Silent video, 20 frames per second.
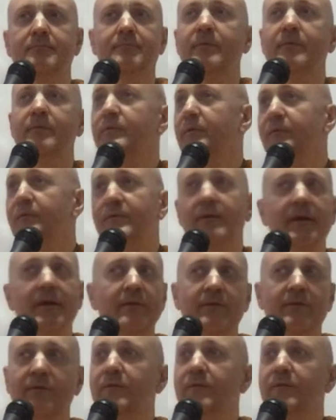the
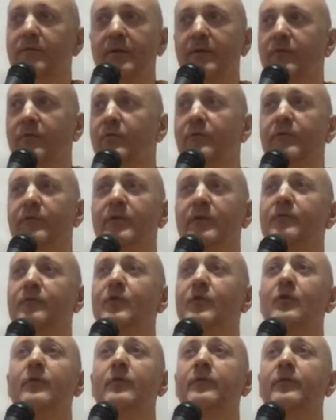senses, yes, you serve your
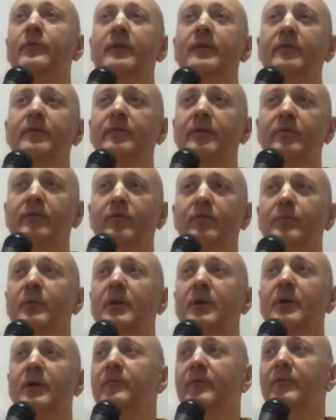own senses, you
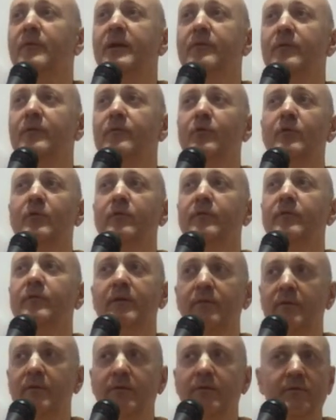become slave of your
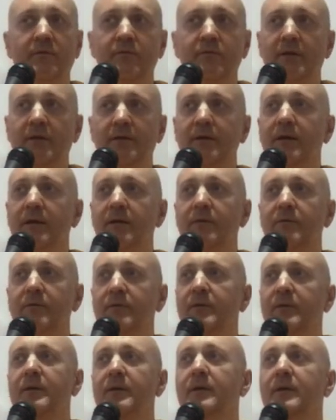senses, if nothing else.
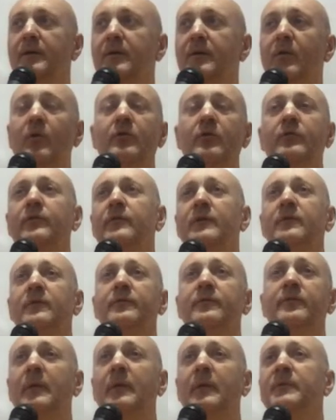Or you serve
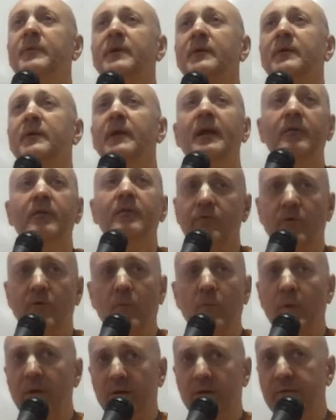something else,
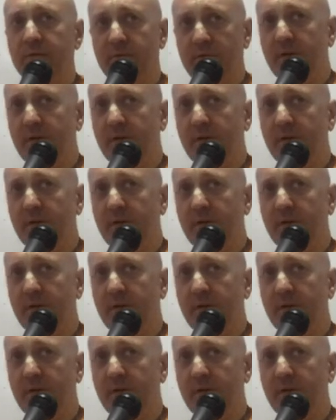someone else.